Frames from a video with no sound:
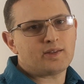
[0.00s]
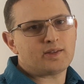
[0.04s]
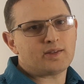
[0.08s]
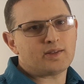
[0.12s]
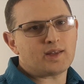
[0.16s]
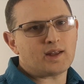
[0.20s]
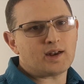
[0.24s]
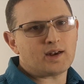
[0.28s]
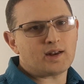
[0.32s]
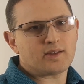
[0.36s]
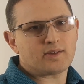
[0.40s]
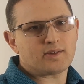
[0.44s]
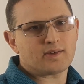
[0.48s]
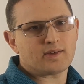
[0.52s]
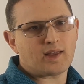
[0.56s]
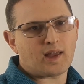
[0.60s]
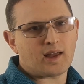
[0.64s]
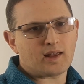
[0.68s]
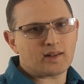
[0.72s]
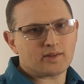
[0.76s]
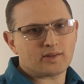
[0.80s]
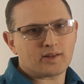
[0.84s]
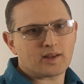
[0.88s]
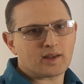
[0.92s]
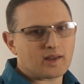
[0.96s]
then it's
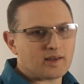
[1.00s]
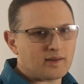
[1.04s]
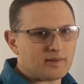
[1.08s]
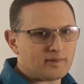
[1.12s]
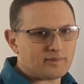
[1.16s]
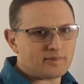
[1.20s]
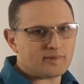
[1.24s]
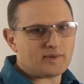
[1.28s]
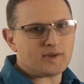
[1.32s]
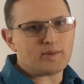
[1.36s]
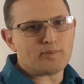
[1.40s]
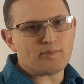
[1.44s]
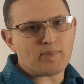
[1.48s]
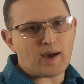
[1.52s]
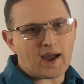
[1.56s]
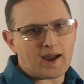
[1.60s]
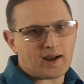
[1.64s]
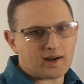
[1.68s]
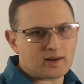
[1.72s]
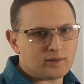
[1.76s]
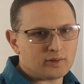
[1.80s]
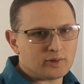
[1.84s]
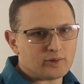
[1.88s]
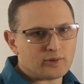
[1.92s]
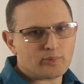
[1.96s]
not like a
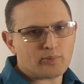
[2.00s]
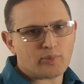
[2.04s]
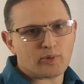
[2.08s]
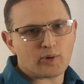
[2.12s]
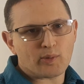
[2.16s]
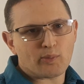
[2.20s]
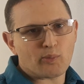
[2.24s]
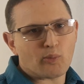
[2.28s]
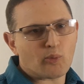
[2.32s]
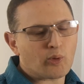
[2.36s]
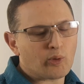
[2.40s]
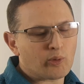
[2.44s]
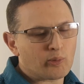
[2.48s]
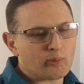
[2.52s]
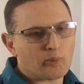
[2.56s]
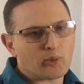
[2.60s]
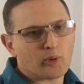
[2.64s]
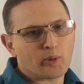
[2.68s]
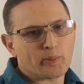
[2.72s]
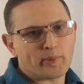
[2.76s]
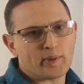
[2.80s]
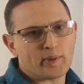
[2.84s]
feedback loop where more and more